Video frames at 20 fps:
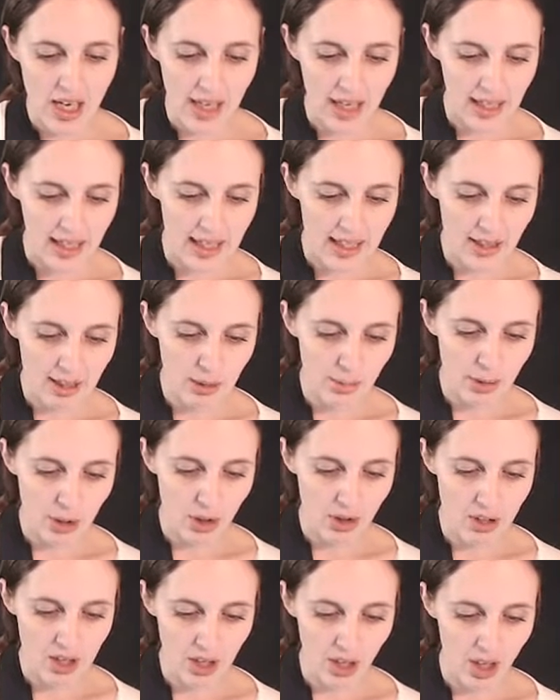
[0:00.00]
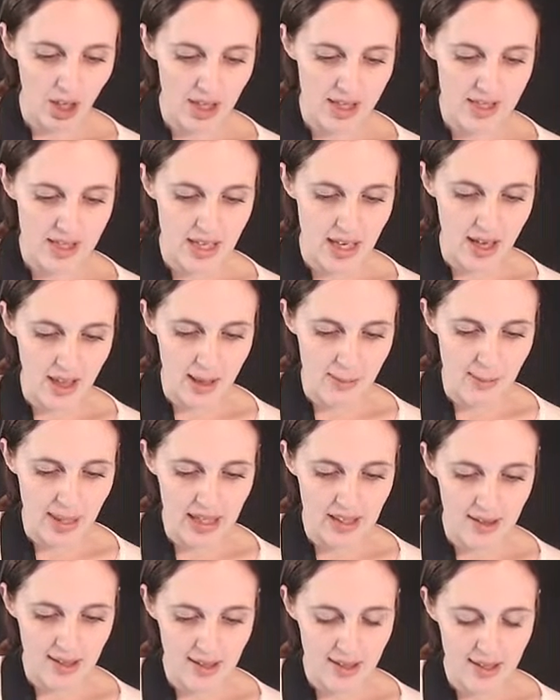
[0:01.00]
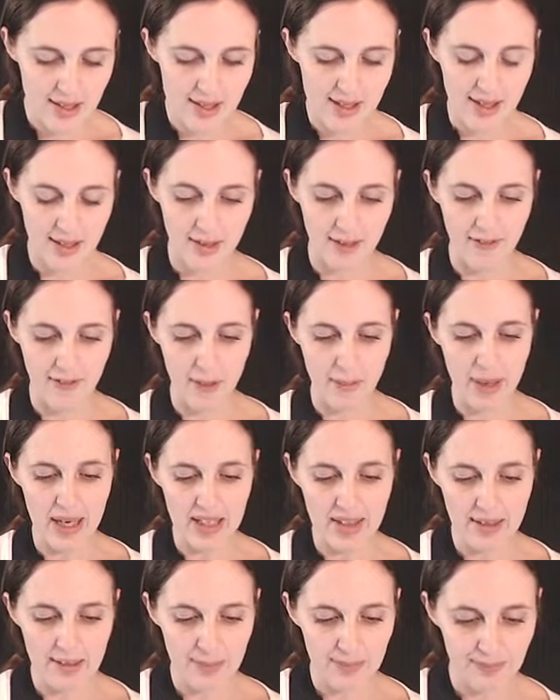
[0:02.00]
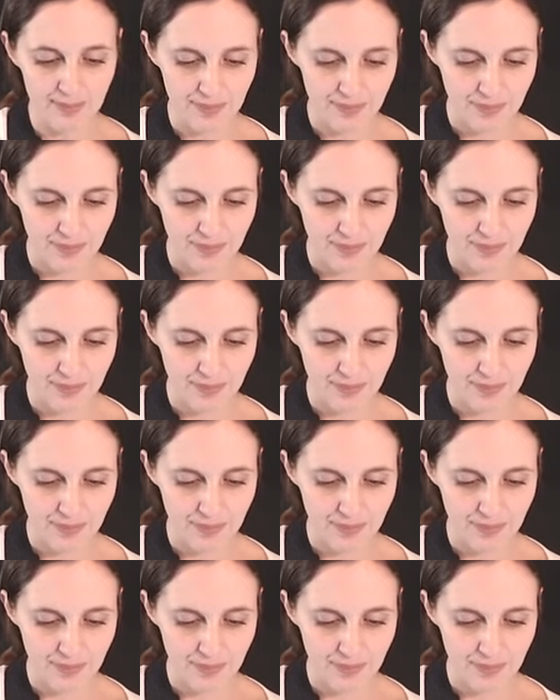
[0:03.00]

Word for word: Again, it'll be on the last day of the month, the 30th of the month.